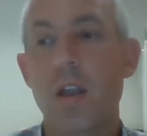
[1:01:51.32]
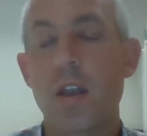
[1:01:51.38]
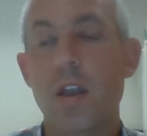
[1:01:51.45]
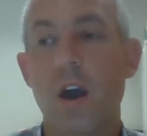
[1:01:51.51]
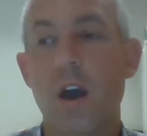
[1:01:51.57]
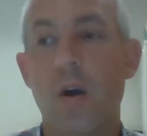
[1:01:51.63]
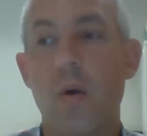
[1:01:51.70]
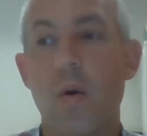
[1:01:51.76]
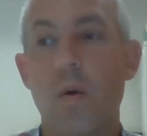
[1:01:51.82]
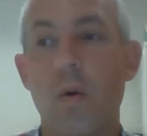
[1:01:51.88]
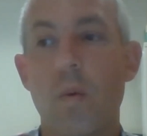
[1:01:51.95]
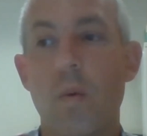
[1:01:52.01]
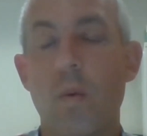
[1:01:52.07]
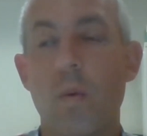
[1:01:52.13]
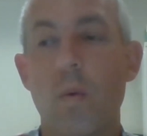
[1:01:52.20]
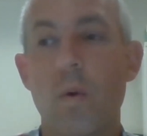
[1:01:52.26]
you know,
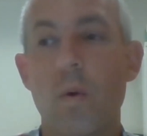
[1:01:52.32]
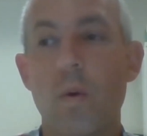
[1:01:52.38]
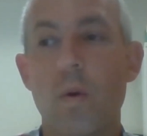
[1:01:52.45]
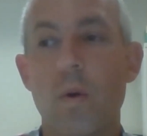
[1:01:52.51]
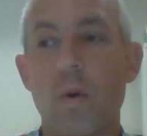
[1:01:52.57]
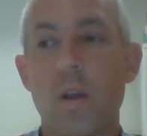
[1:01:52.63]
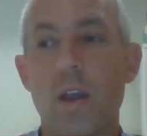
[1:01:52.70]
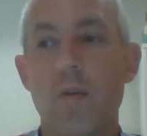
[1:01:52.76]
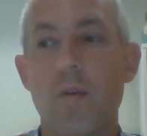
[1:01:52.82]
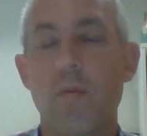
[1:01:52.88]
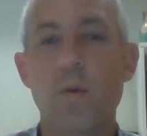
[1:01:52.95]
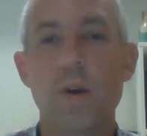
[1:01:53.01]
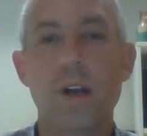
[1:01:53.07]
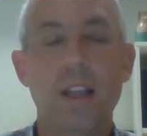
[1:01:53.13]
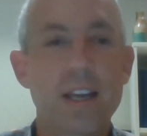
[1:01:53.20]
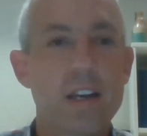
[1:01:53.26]
it
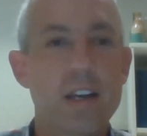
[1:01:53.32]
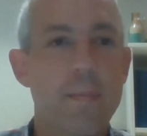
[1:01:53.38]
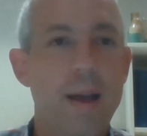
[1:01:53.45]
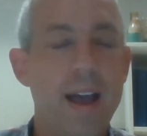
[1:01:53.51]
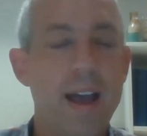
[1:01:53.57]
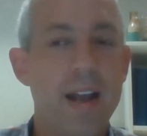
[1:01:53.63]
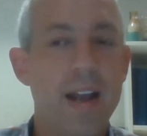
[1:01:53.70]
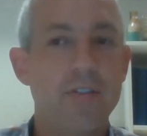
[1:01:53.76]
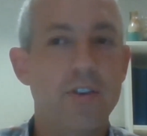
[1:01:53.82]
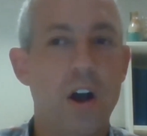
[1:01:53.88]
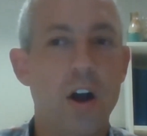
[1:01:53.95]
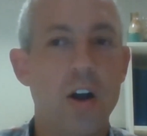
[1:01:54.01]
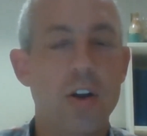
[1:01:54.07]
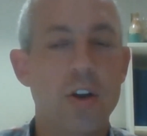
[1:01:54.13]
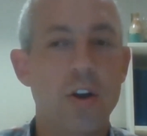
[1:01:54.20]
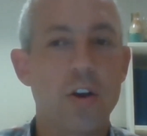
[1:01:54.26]
really depends
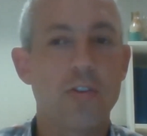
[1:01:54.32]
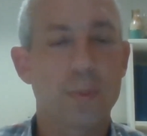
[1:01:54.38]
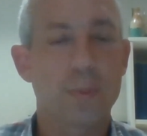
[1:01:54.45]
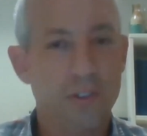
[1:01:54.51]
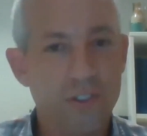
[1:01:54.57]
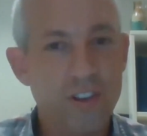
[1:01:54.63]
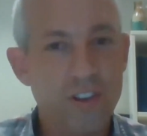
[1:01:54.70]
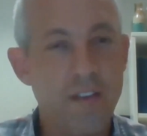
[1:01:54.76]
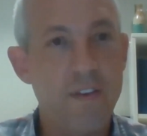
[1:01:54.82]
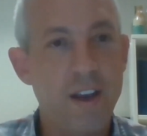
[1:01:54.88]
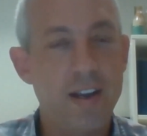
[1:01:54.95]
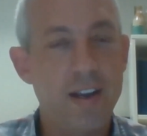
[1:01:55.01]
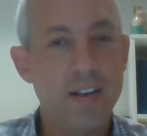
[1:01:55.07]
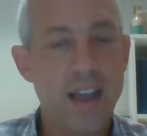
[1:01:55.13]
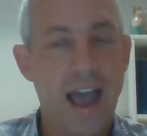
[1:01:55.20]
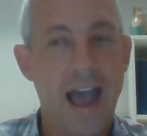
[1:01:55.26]
on your
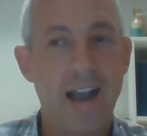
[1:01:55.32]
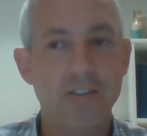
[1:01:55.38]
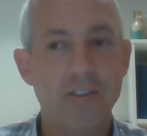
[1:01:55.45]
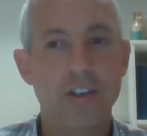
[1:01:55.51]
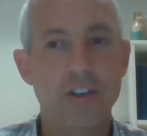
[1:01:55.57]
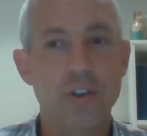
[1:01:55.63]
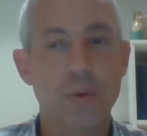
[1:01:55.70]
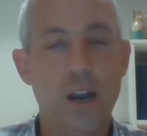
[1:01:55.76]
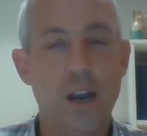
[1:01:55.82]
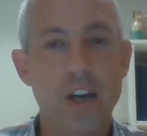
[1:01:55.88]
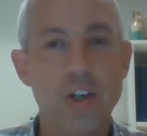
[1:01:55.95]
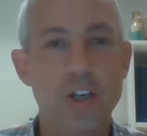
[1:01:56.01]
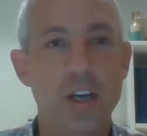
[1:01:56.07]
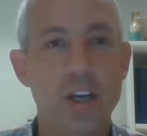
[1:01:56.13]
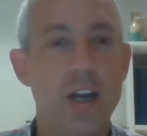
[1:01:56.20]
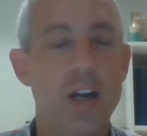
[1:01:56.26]
specific tax
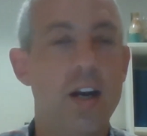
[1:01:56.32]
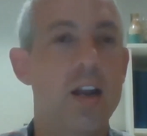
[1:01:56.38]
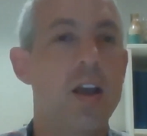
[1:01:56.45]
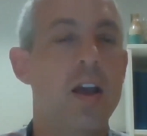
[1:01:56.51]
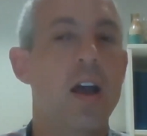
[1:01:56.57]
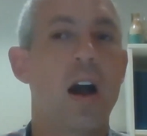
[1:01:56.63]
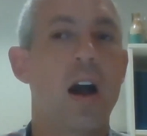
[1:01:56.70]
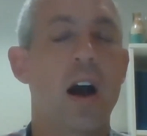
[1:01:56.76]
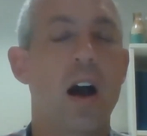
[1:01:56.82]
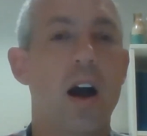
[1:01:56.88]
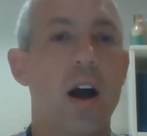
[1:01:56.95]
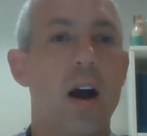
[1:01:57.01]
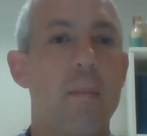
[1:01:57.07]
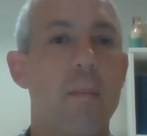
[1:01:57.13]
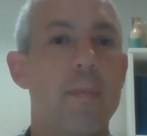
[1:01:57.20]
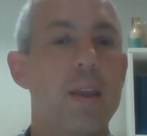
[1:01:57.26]
situation.
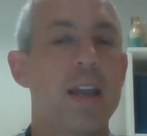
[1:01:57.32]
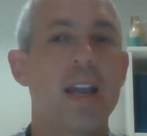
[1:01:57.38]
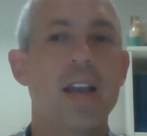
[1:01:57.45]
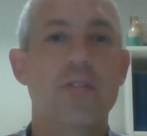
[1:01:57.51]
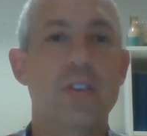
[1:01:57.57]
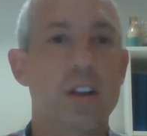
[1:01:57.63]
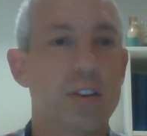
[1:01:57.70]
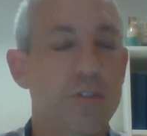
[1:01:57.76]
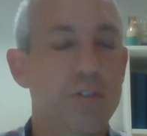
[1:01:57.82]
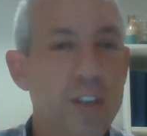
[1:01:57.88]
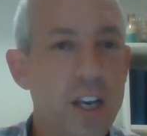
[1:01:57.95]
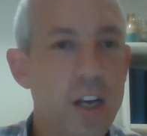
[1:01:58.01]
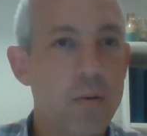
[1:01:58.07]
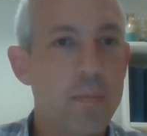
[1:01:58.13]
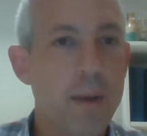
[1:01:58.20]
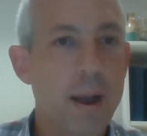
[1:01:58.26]
Is it a
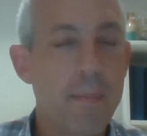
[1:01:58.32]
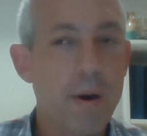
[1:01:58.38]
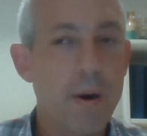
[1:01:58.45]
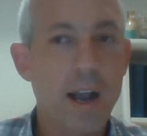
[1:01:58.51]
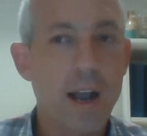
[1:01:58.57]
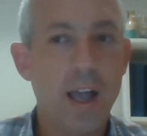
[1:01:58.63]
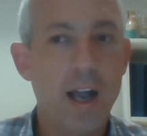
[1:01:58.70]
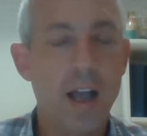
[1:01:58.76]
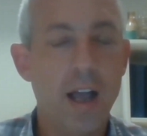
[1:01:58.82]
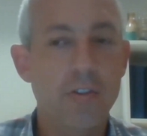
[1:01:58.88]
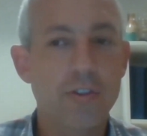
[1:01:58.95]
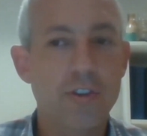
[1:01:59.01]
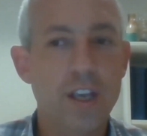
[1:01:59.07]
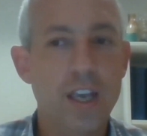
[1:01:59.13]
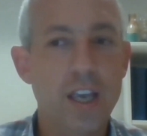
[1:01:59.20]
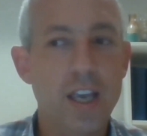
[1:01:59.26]
single member
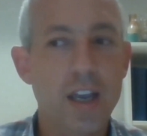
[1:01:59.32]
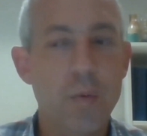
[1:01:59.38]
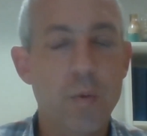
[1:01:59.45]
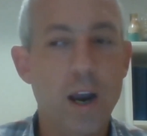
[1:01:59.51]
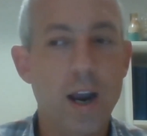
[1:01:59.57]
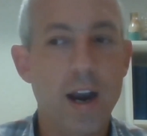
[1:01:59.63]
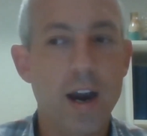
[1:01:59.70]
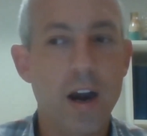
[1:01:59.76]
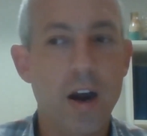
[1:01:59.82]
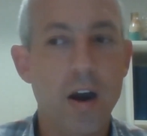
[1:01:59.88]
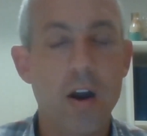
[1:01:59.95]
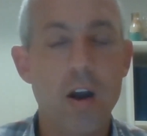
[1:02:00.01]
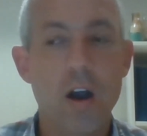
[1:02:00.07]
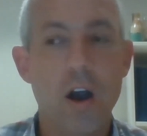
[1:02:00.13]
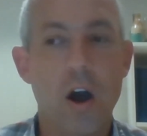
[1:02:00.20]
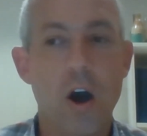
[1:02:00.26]
LLC where
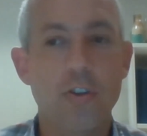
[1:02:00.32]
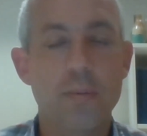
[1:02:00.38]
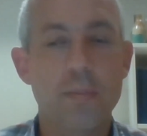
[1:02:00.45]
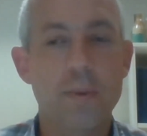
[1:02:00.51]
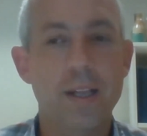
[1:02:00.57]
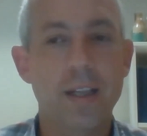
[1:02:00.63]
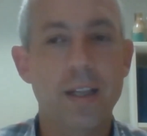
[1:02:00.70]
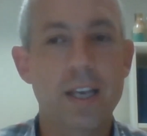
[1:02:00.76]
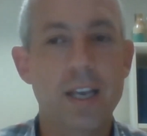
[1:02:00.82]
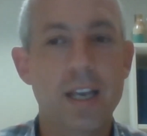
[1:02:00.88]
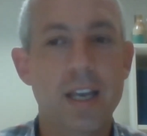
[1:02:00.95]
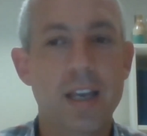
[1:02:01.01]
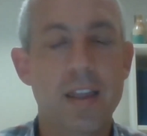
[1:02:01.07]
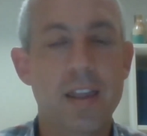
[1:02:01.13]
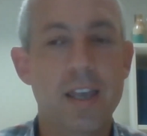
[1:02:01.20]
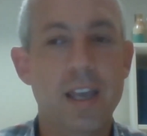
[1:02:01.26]

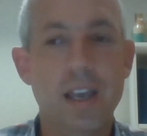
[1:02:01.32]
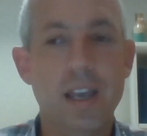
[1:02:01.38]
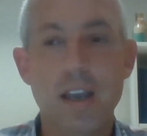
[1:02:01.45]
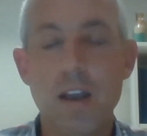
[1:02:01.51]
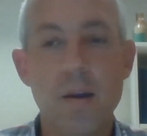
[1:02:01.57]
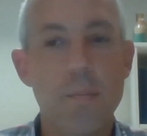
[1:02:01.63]
ultimately the